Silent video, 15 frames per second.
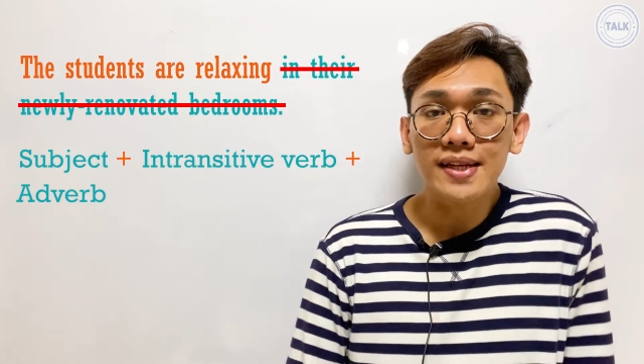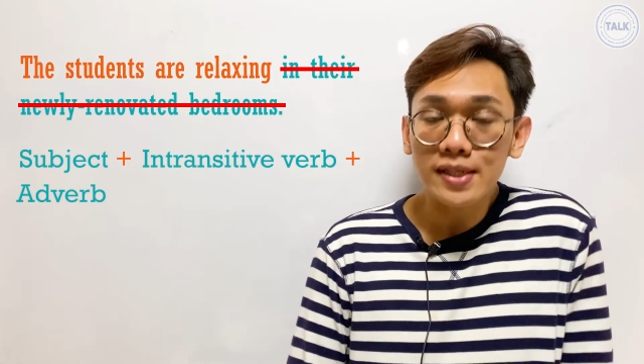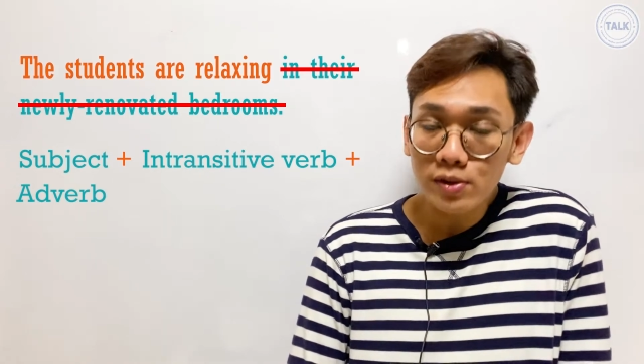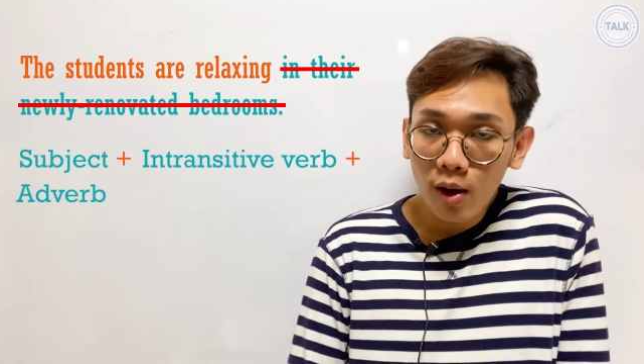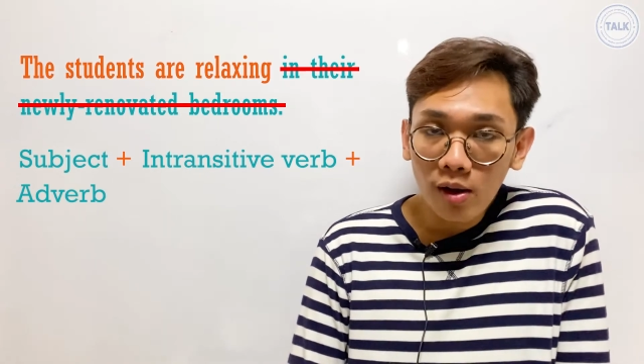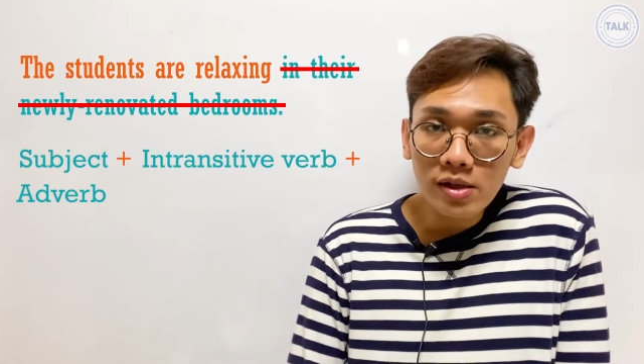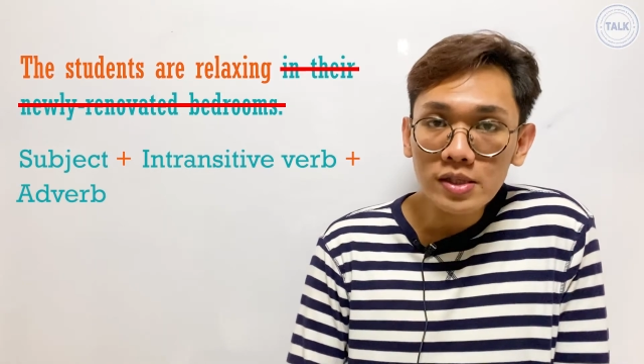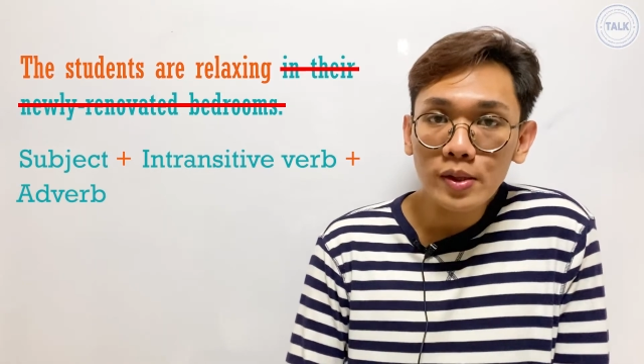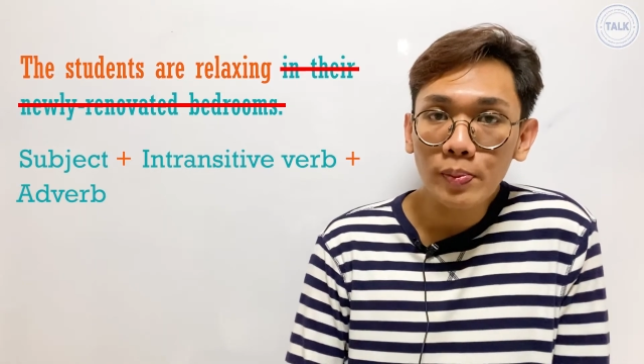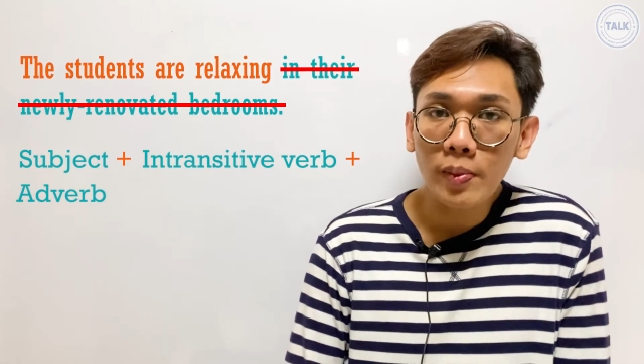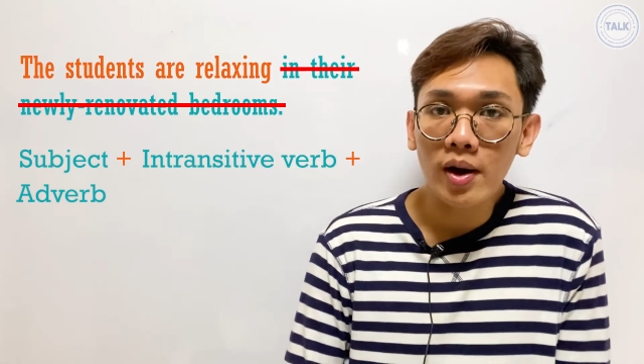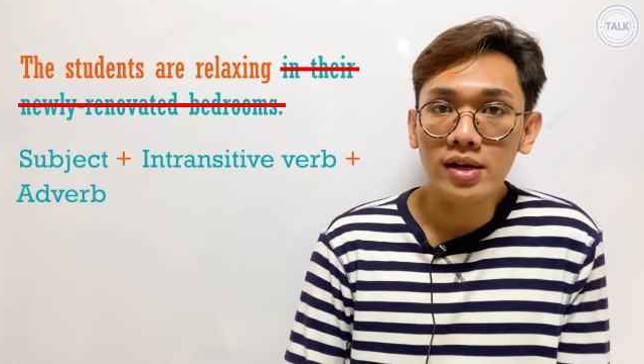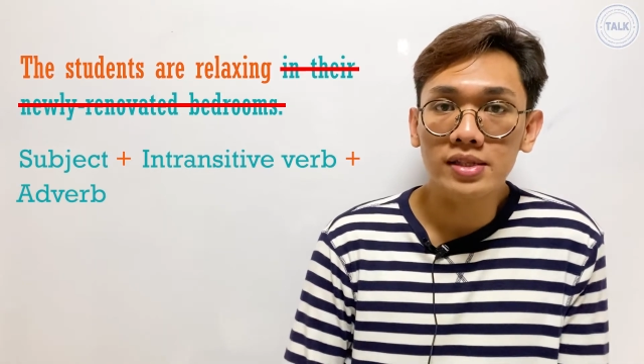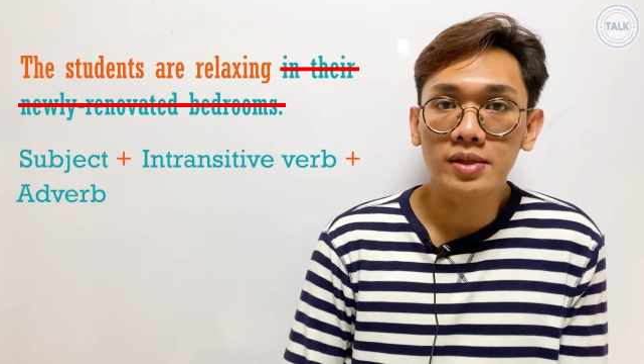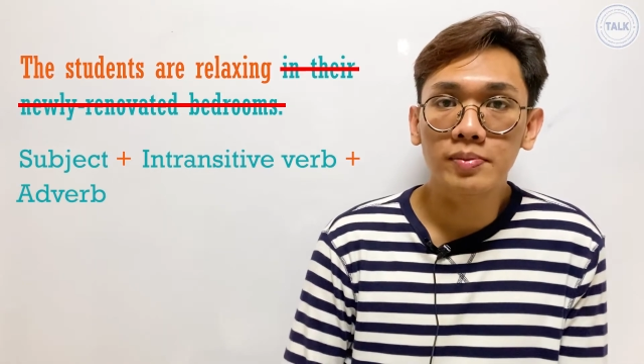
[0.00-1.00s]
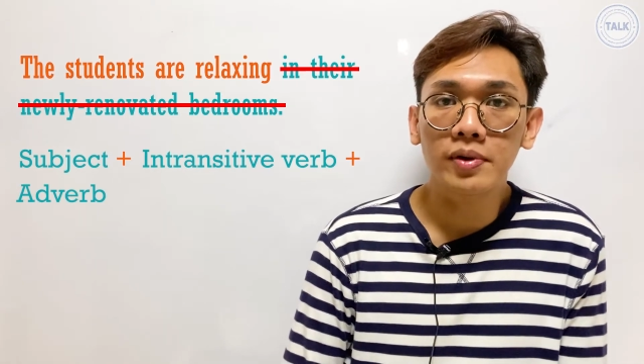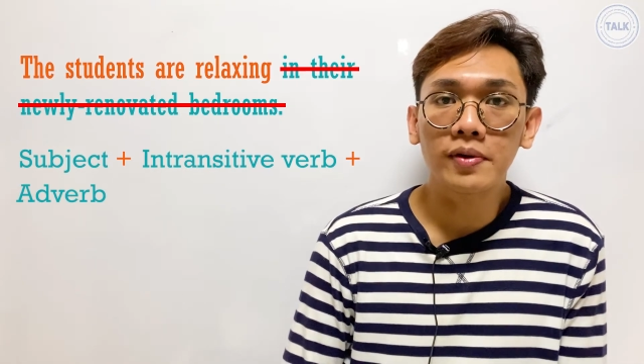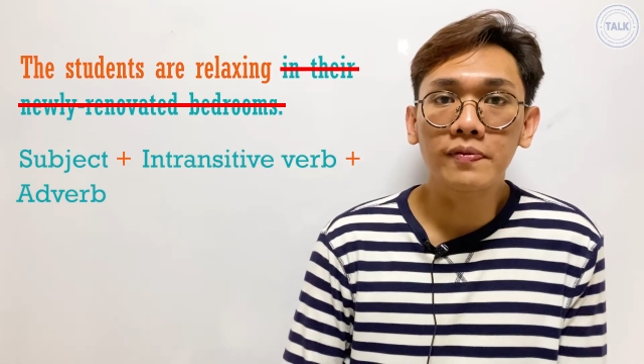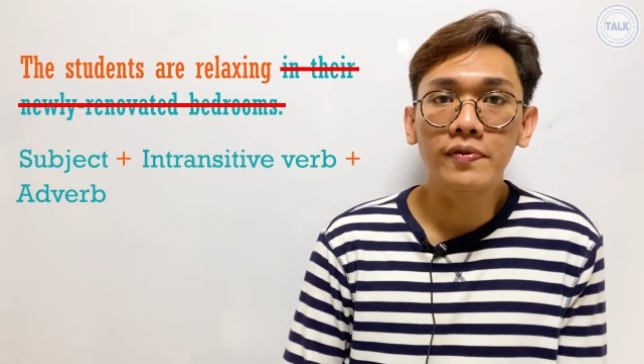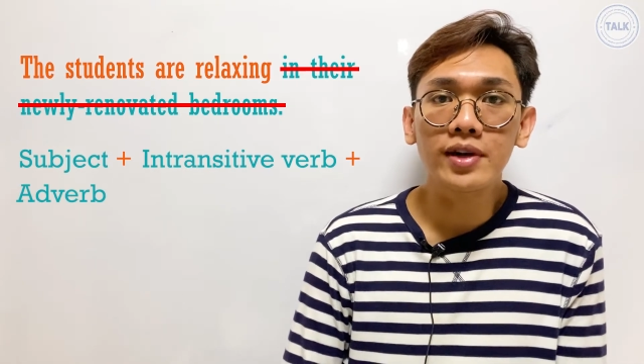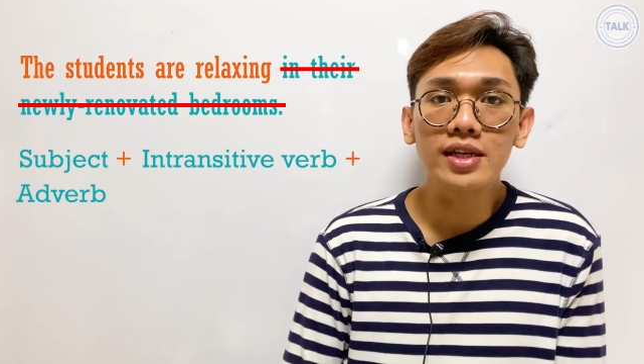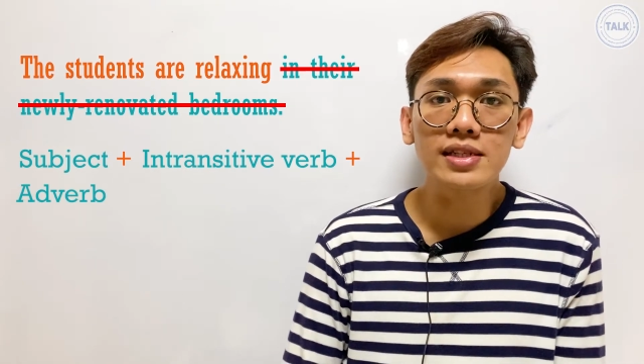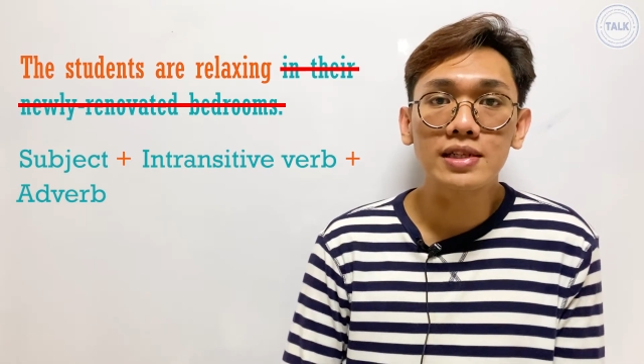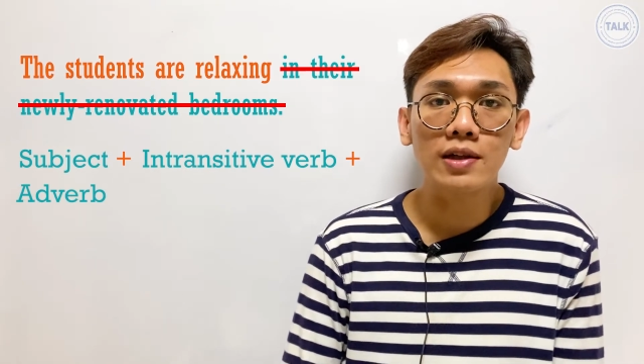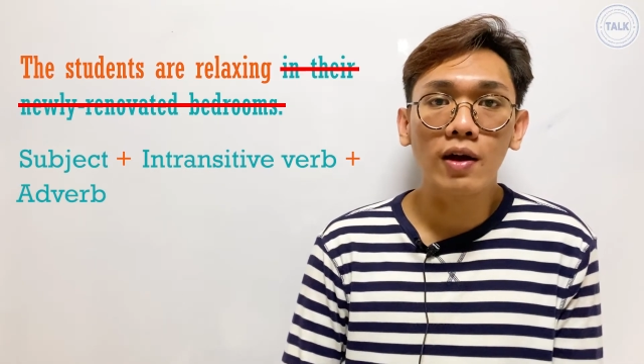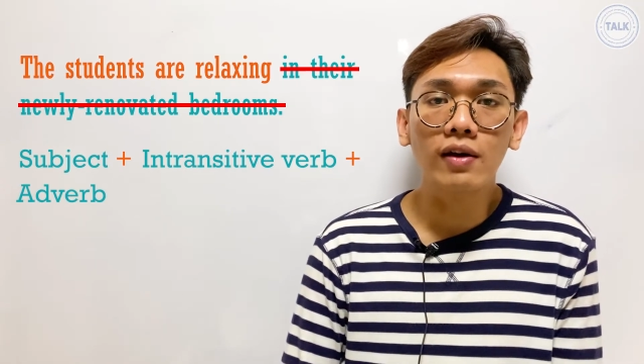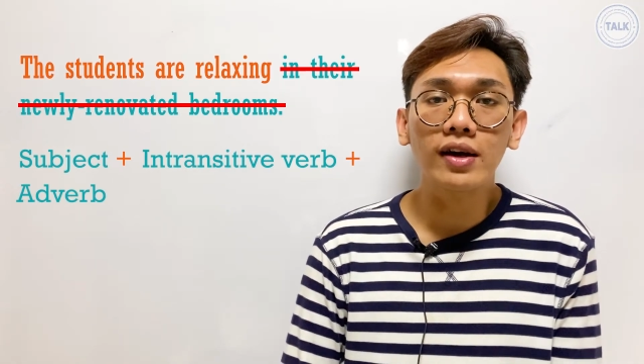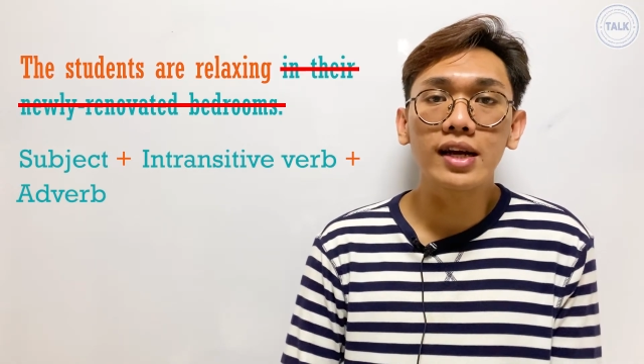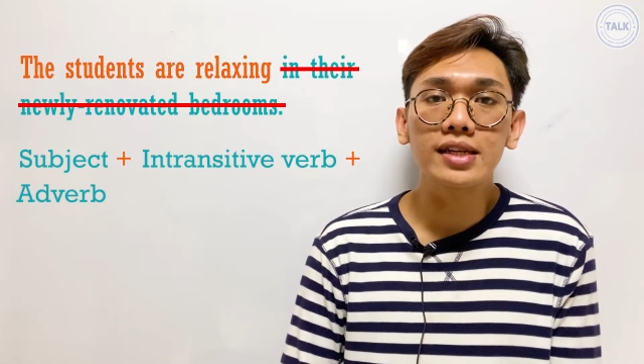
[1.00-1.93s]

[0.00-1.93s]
that's also possible for as long